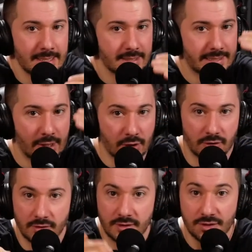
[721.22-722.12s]

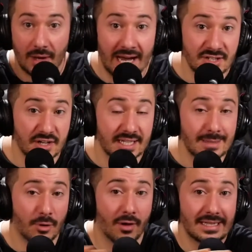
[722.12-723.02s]
circle. So I try to
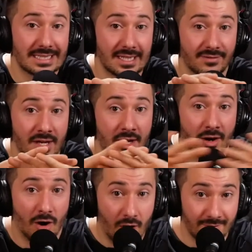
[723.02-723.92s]
keep all that stuff
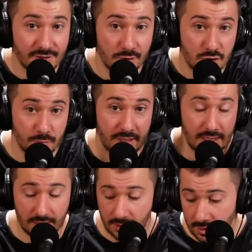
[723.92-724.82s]
off social media.